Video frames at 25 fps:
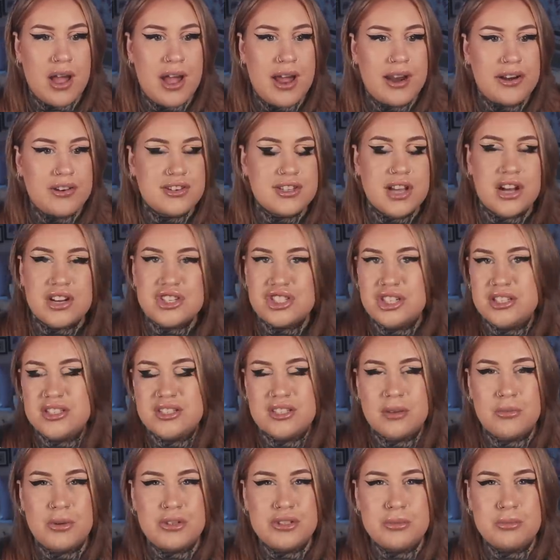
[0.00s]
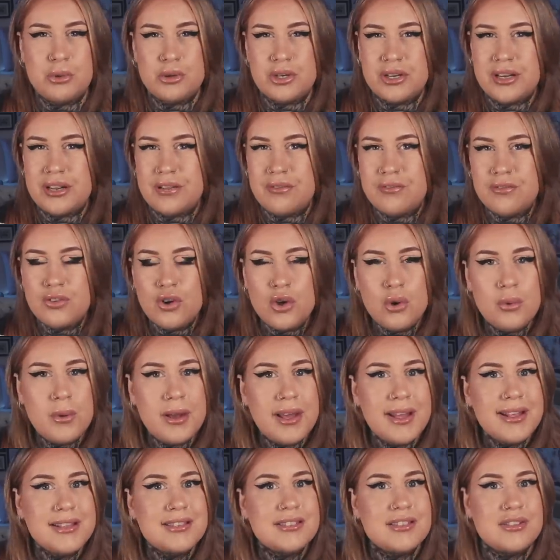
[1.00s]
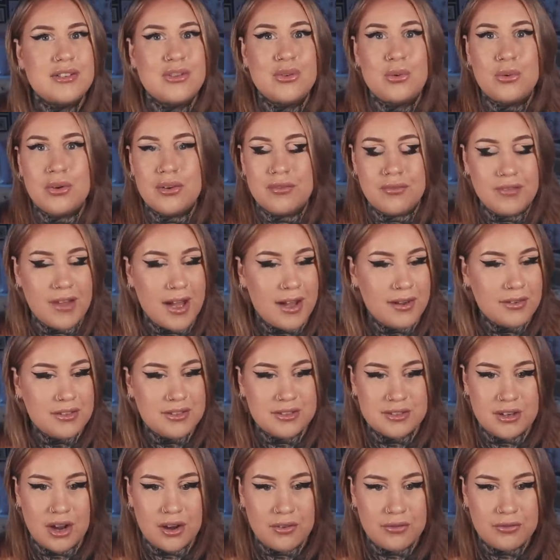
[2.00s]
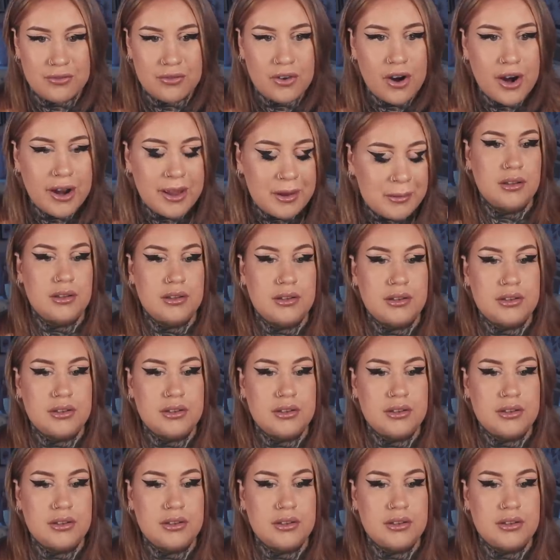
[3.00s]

and touching someone's bodily fluids and all of that stuff, right?